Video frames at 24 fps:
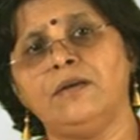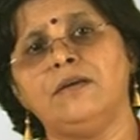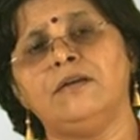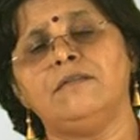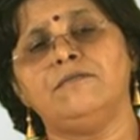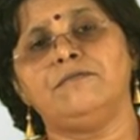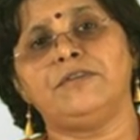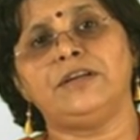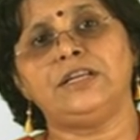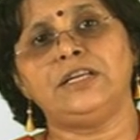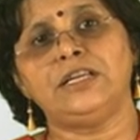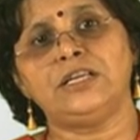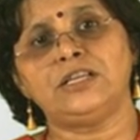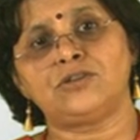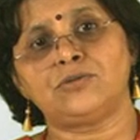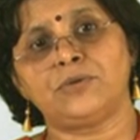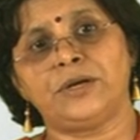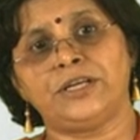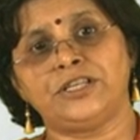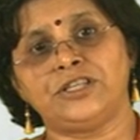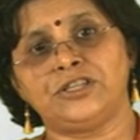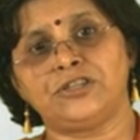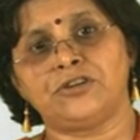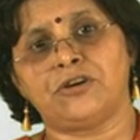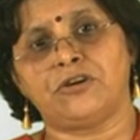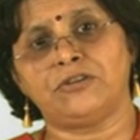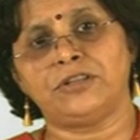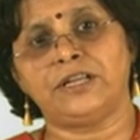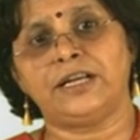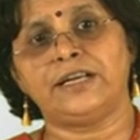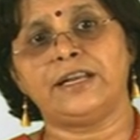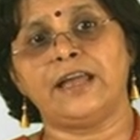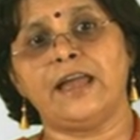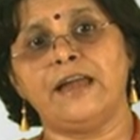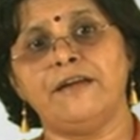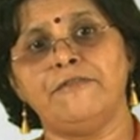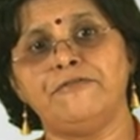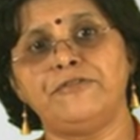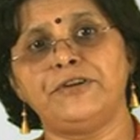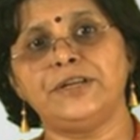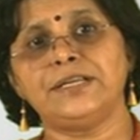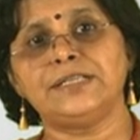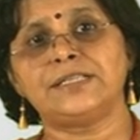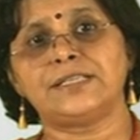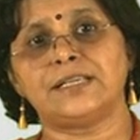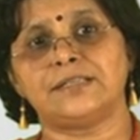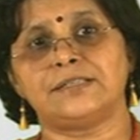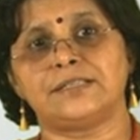we need to ensure that every
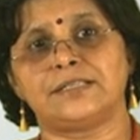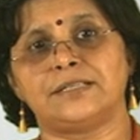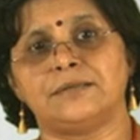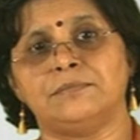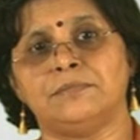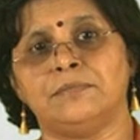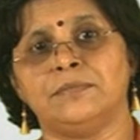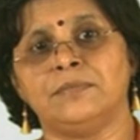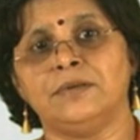system